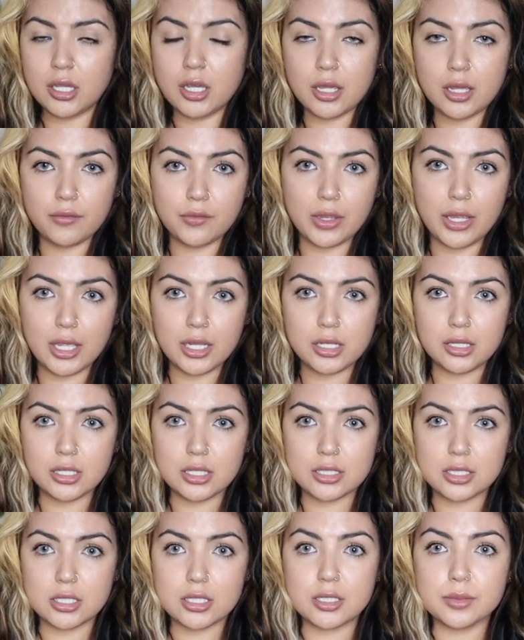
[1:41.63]
Again,
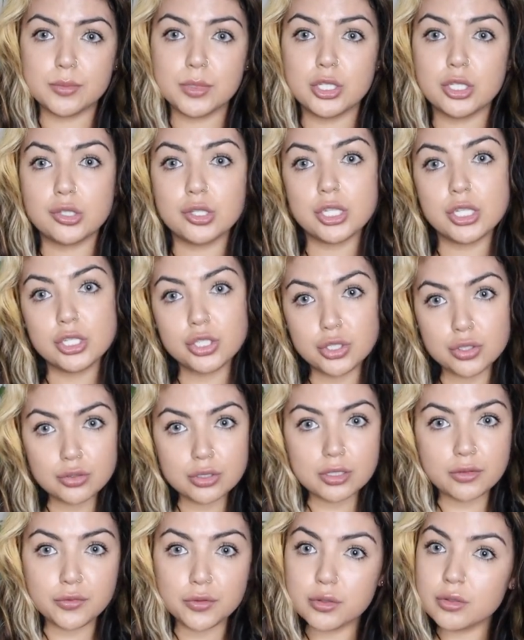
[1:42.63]
this is something you can
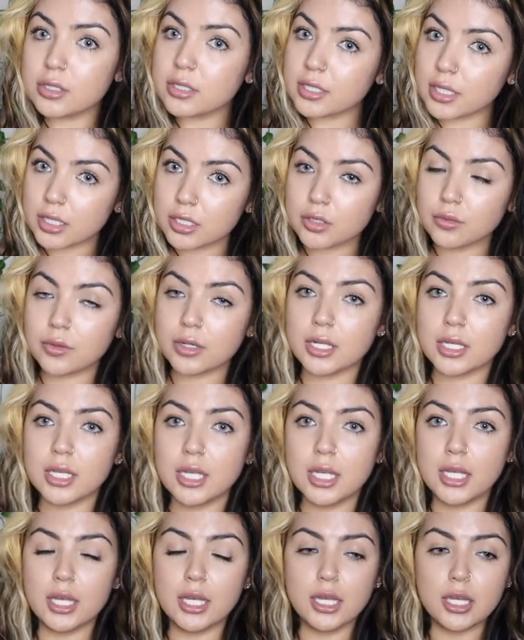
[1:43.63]
use if you decide you want to
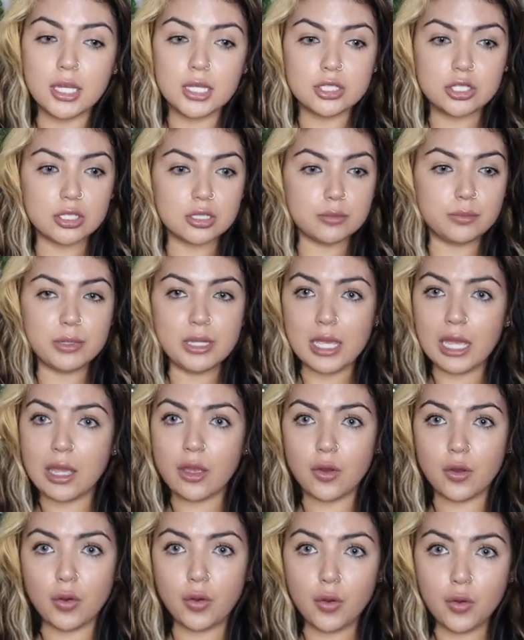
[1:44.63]
just be
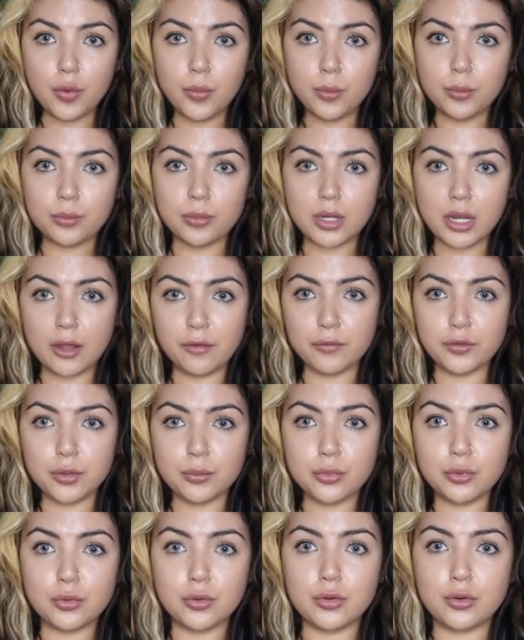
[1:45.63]
at home,
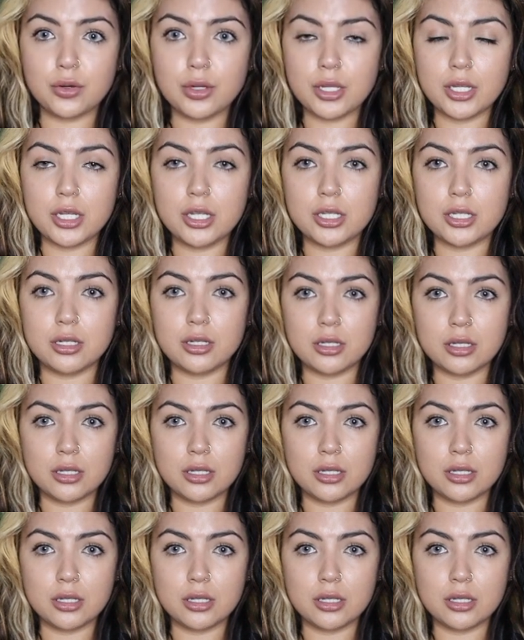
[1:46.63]
comfortable, and